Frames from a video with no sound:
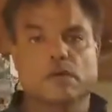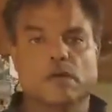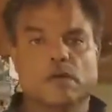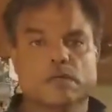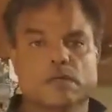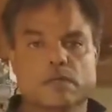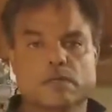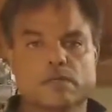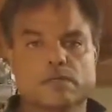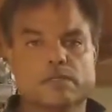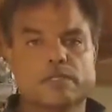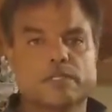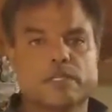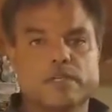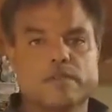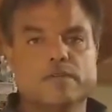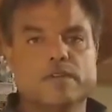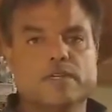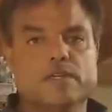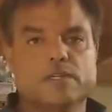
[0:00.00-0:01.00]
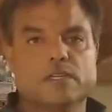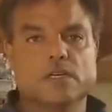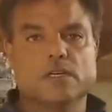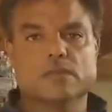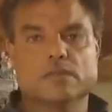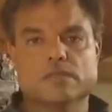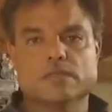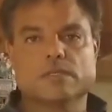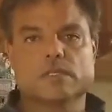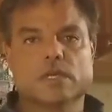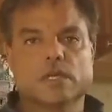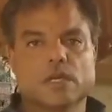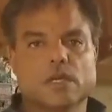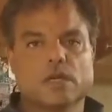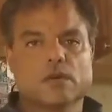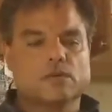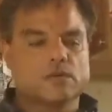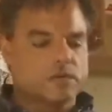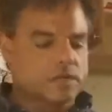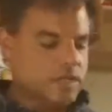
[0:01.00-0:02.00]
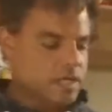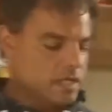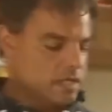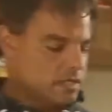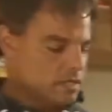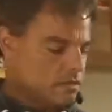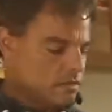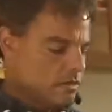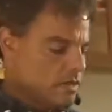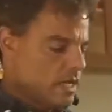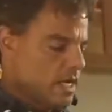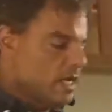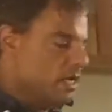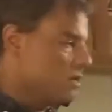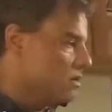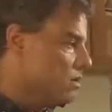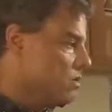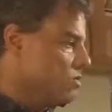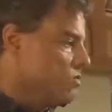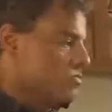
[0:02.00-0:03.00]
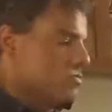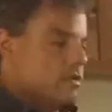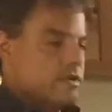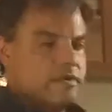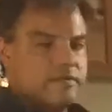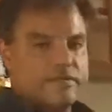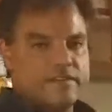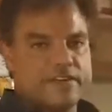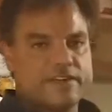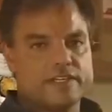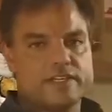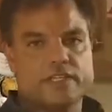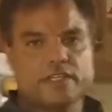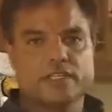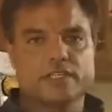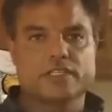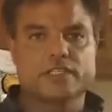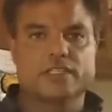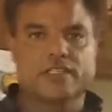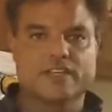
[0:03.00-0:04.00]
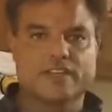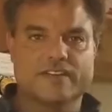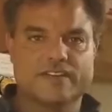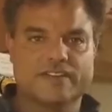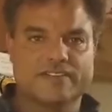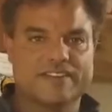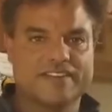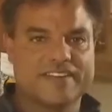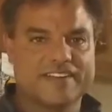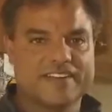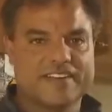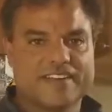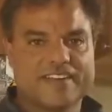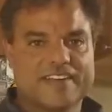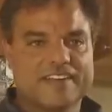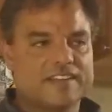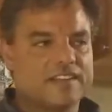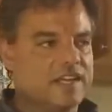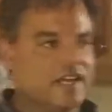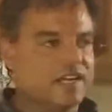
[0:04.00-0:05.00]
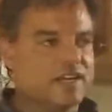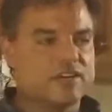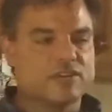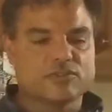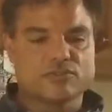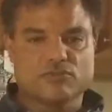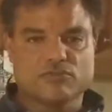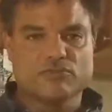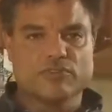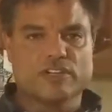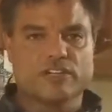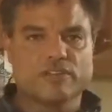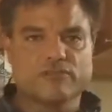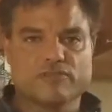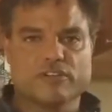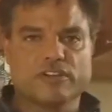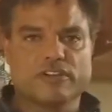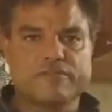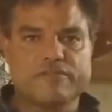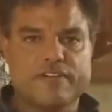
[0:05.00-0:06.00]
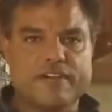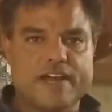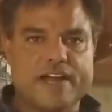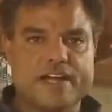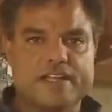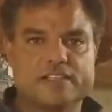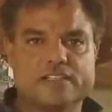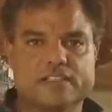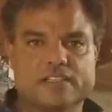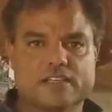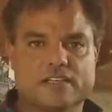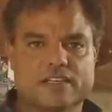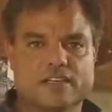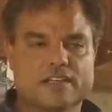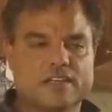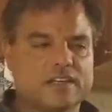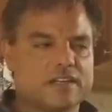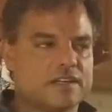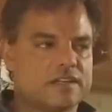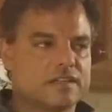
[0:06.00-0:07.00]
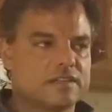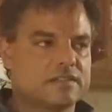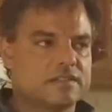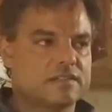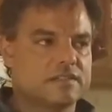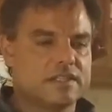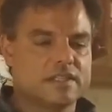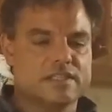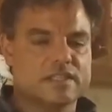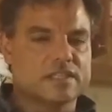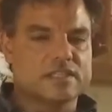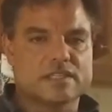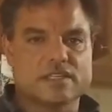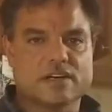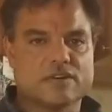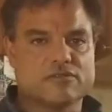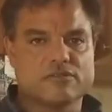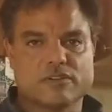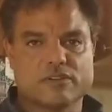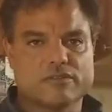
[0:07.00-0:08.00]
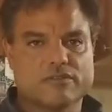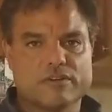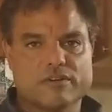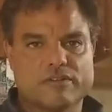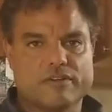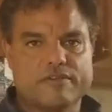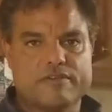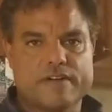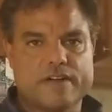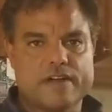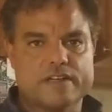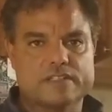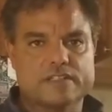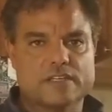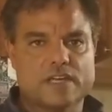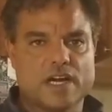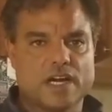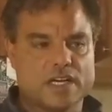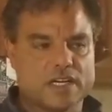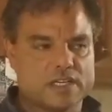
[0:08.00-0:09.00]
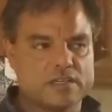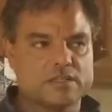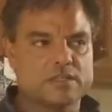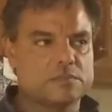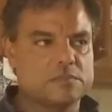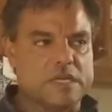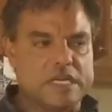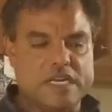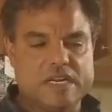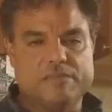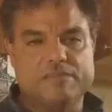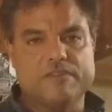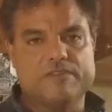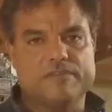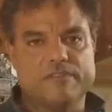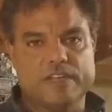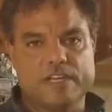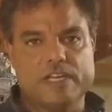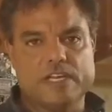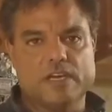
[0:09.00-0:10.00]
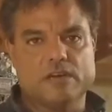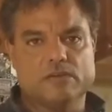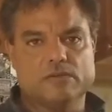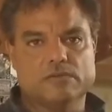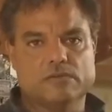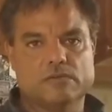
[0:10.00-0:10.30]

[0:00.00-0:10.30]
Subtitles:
On those TV shows when they do like home renovation and stuff, that goes really fast. It doesn't go really fast. I'm going to speed up the video